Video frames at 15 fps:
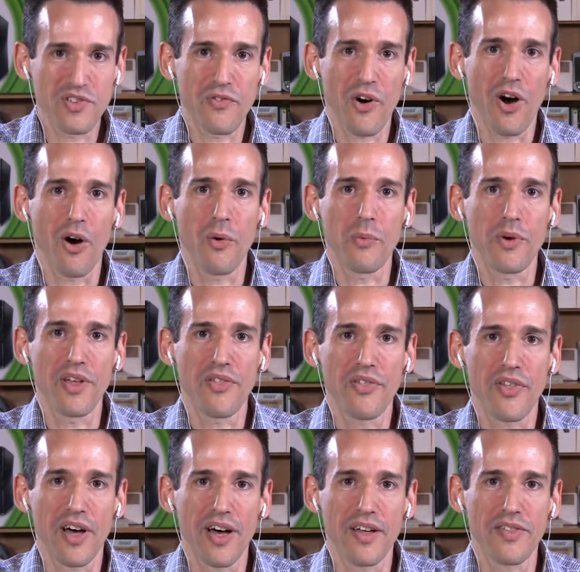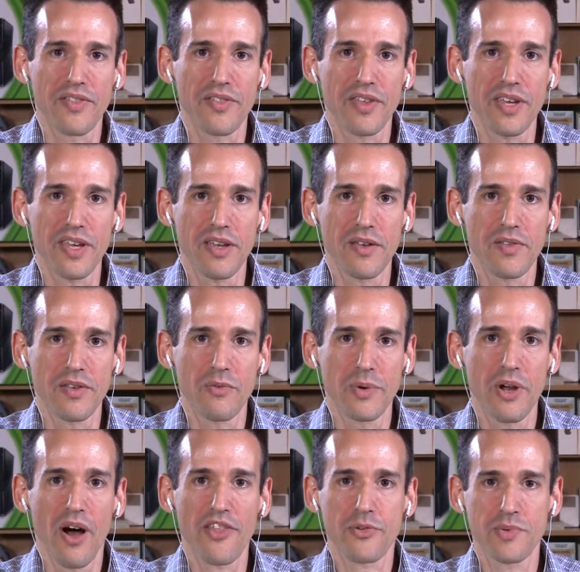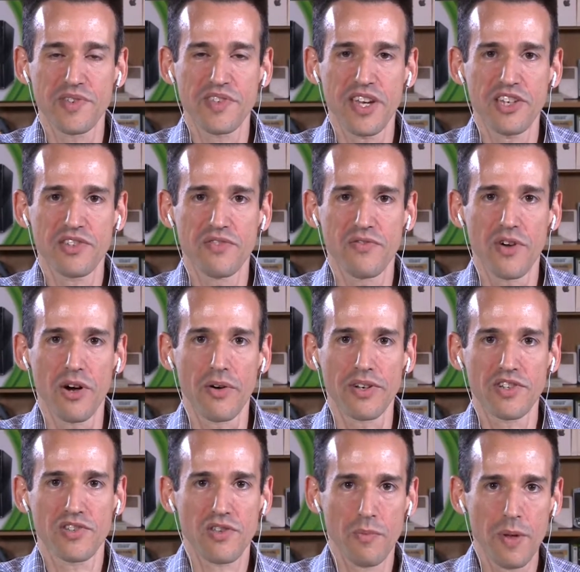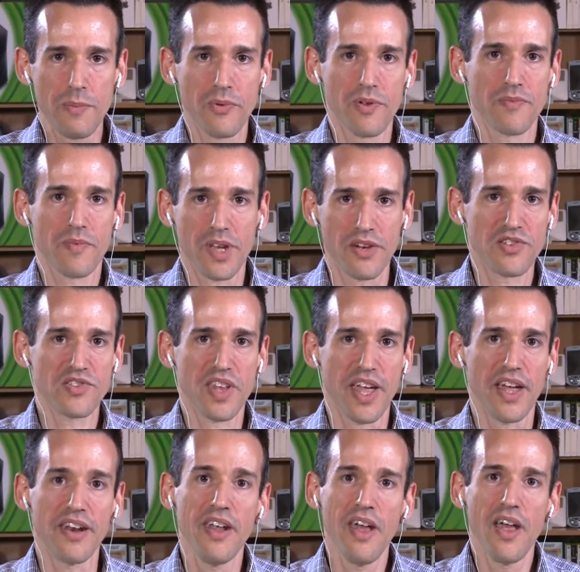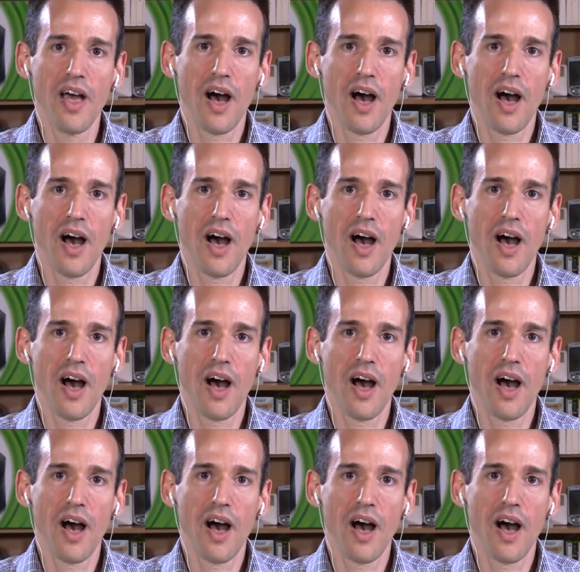of all with the reauthorization vote, and just so people can understand.